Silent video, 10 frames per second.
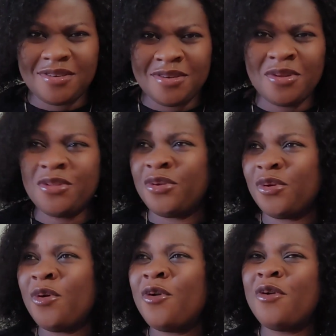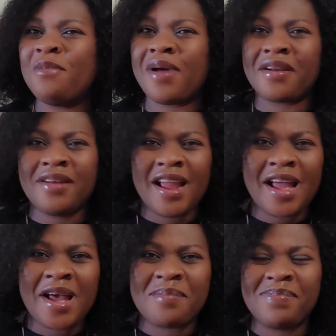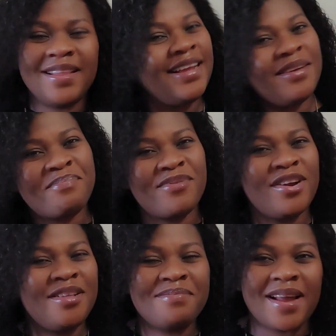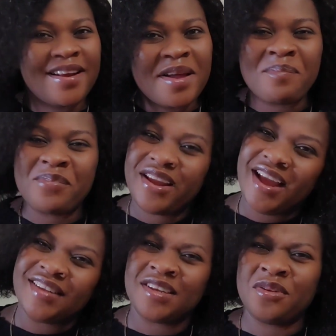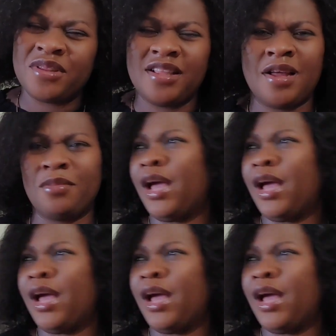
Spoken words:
You know, the old Maria praying Maria prayers and all that.